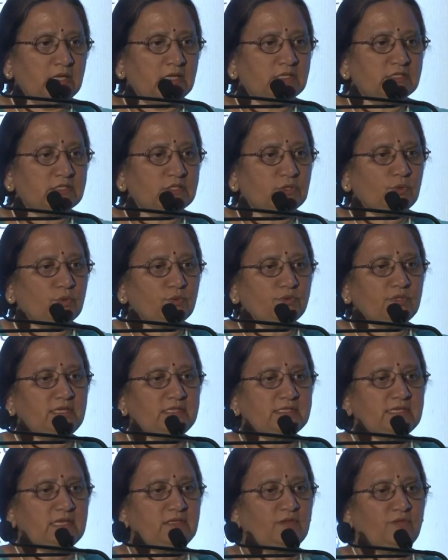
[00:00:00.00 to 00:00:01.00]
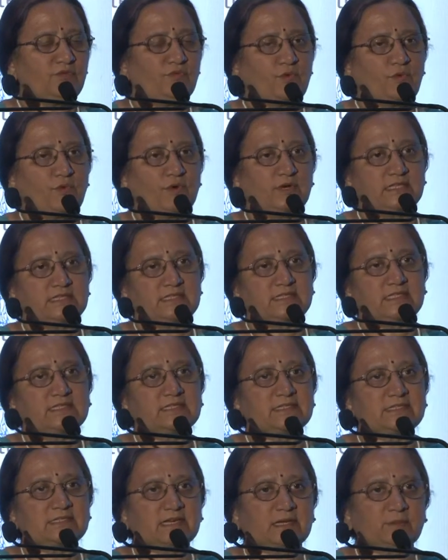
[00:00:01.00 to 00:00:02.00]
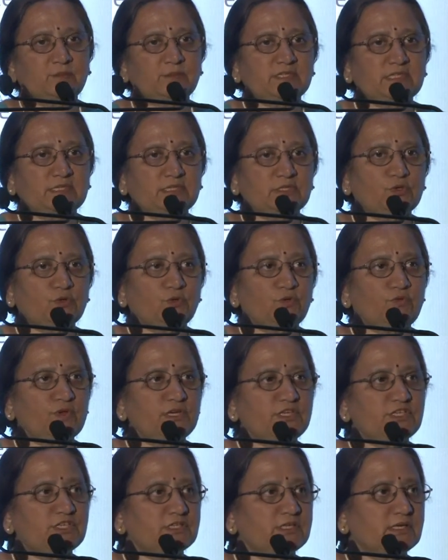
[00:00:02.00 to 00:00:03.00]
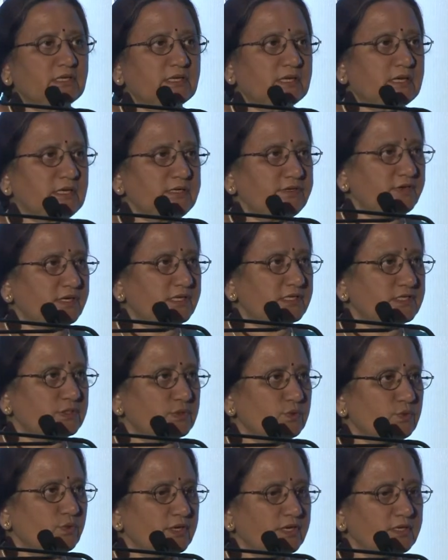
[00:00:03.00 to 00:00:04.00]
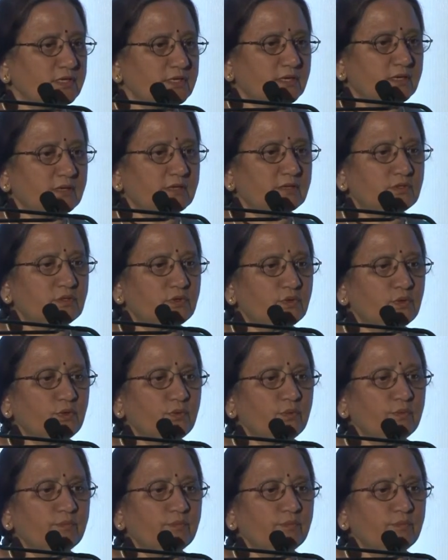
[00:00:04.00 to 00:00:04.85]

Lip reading: So these are the 4 distinct steps through which country is going through.